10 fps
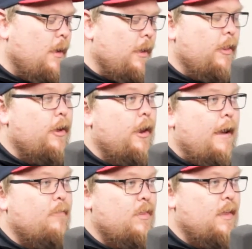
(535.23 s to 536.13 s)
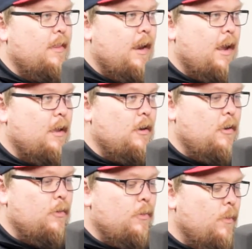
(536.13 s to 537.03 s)
And look at everything that I can
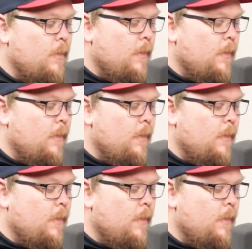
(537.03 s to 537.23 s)
do.